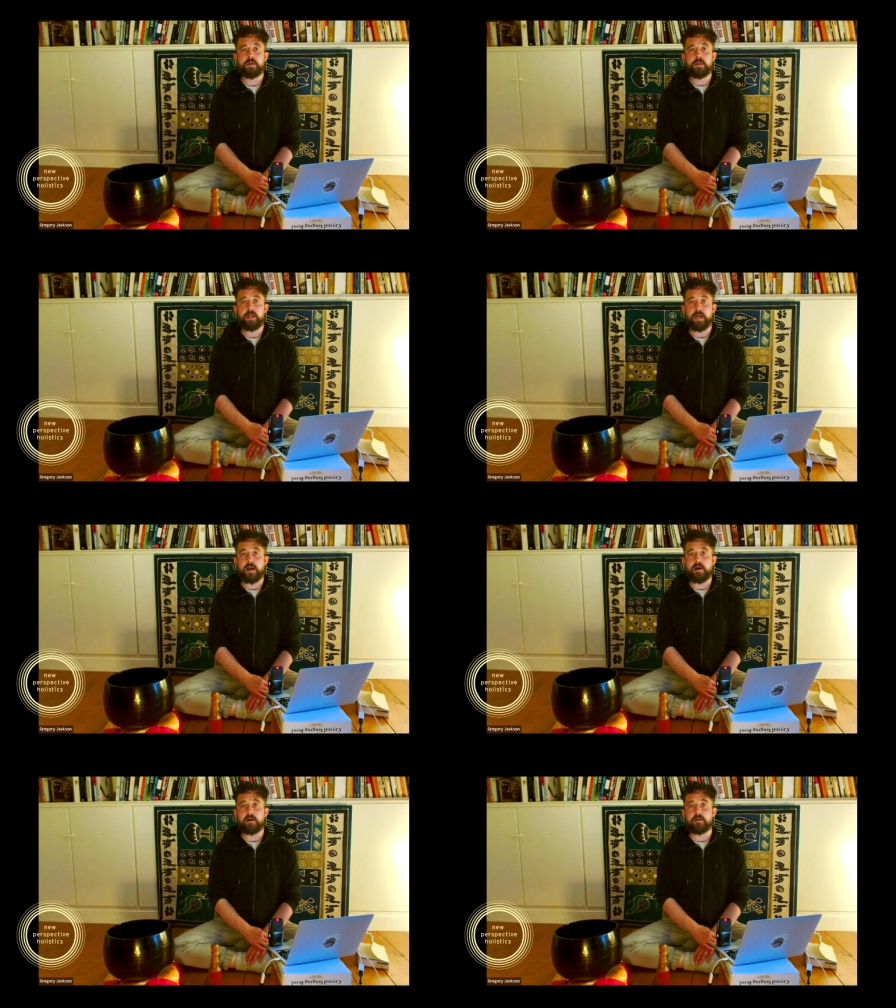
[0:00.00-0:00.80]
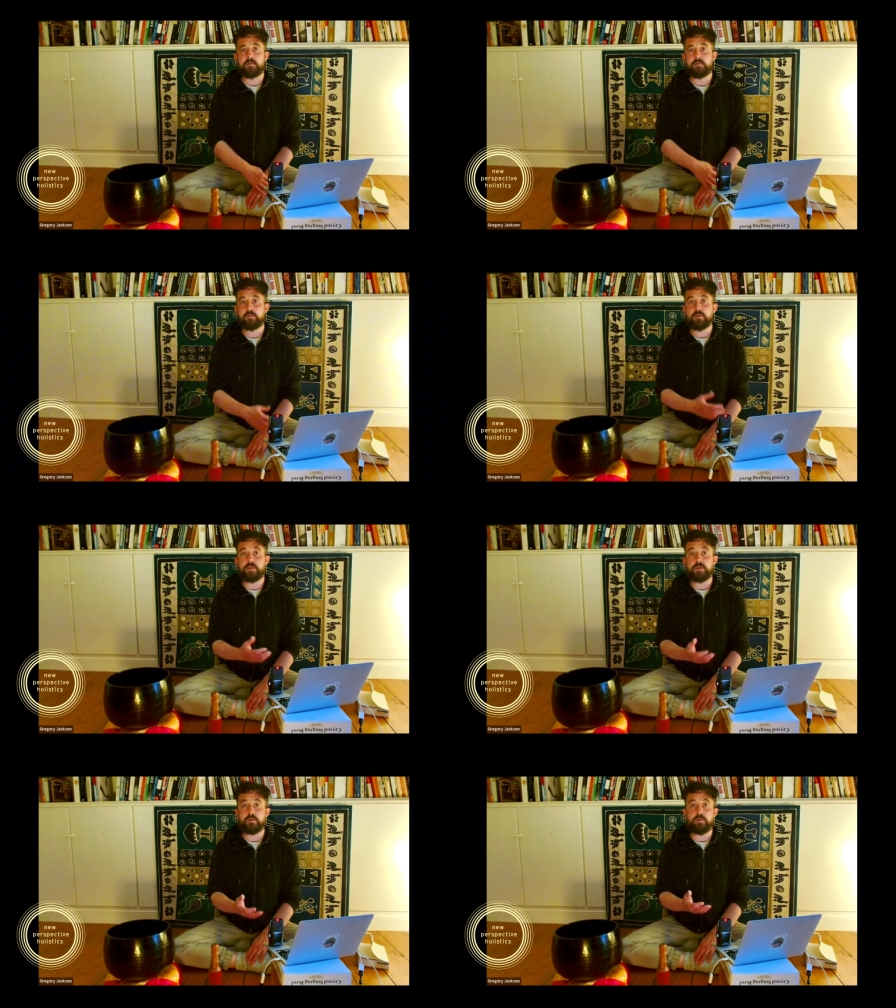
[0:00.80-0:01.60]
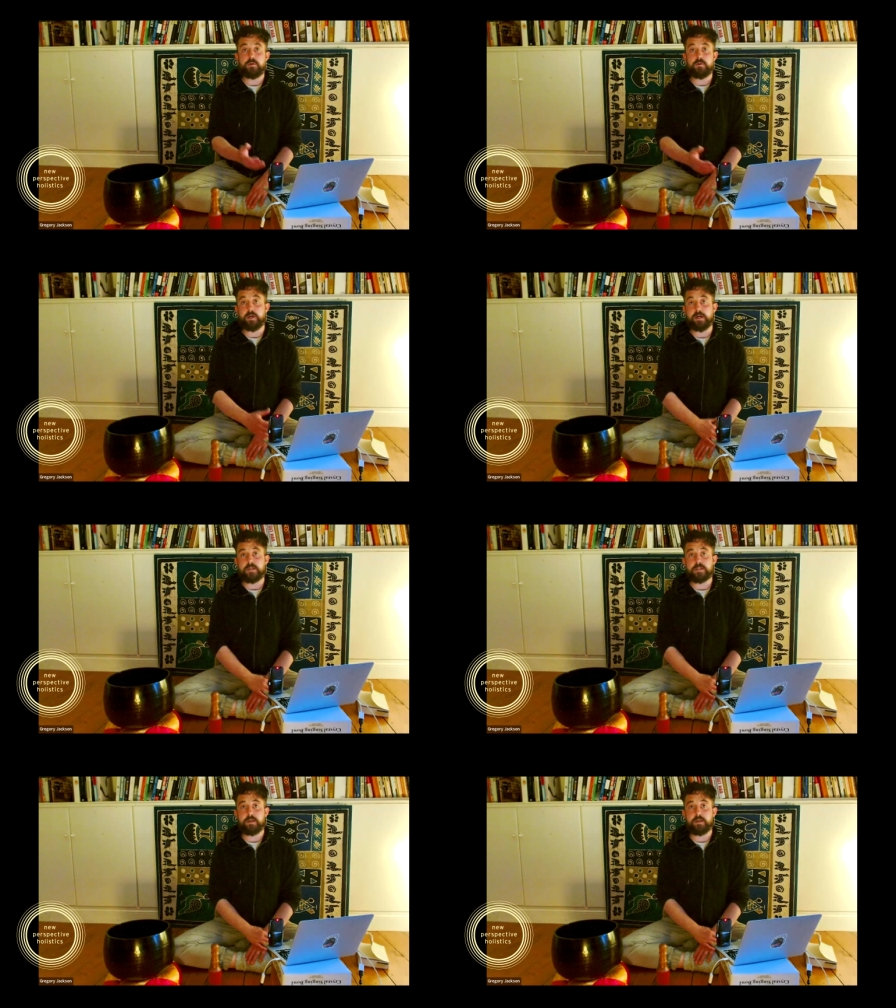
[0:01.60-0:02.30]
there to you guys.